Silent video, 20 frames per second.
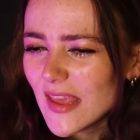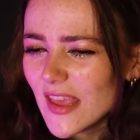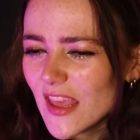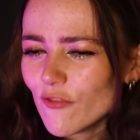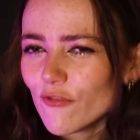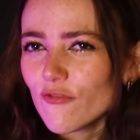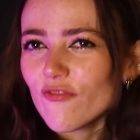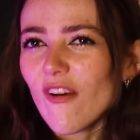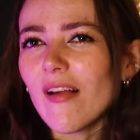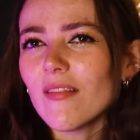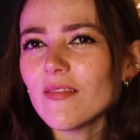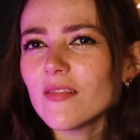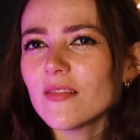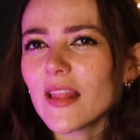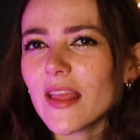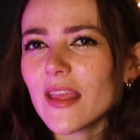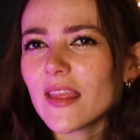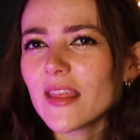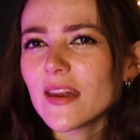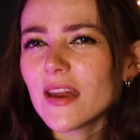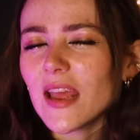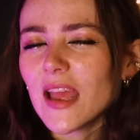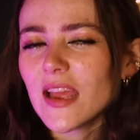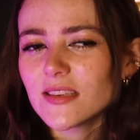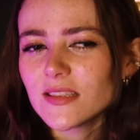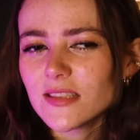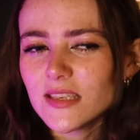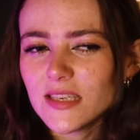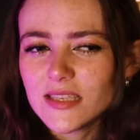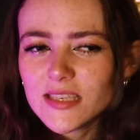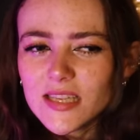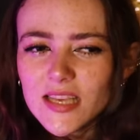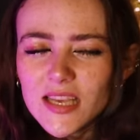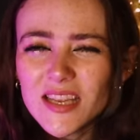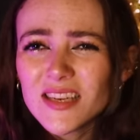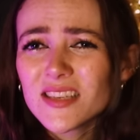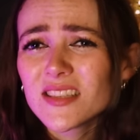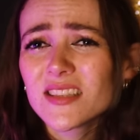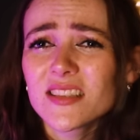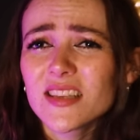it felt like an angsty
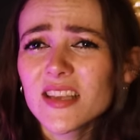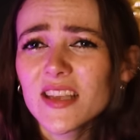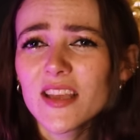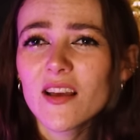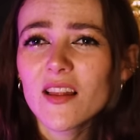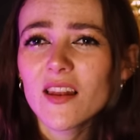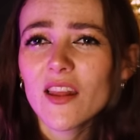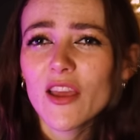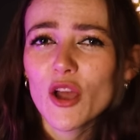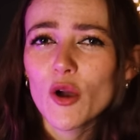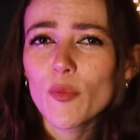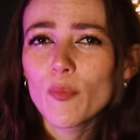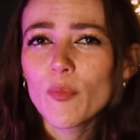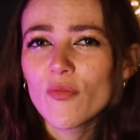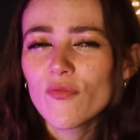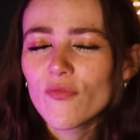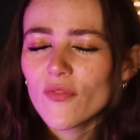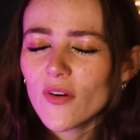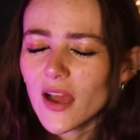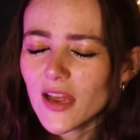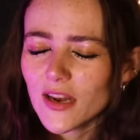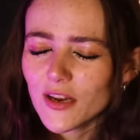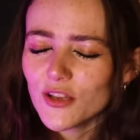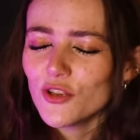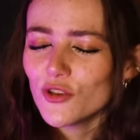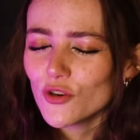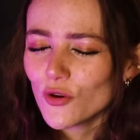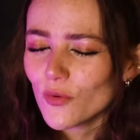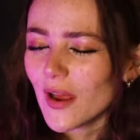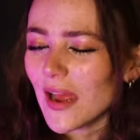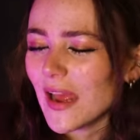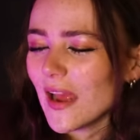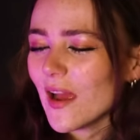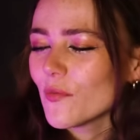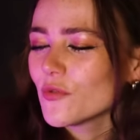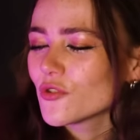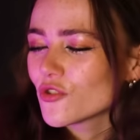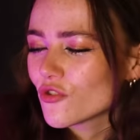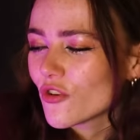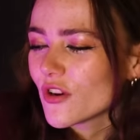teen singer,
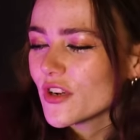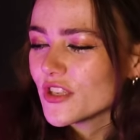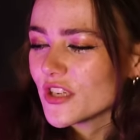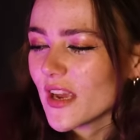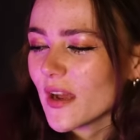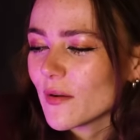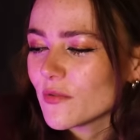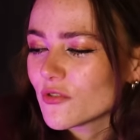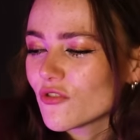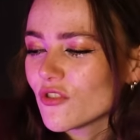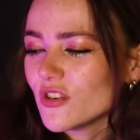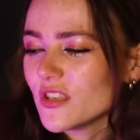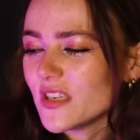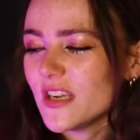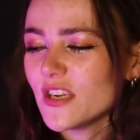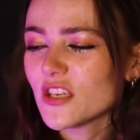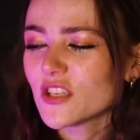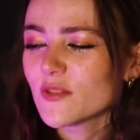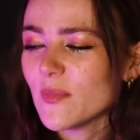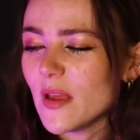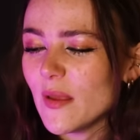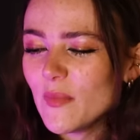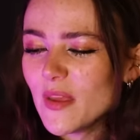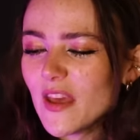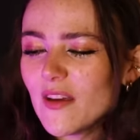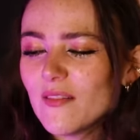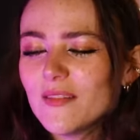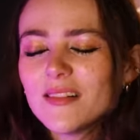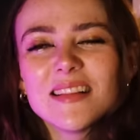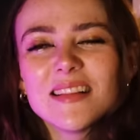I was cringing. It just made me go,